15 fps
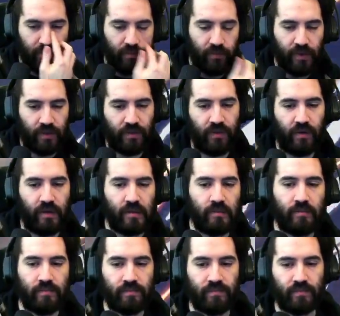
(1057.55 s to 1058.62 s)
with
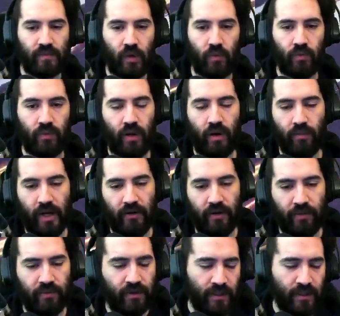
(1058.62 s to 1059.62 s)
a rando,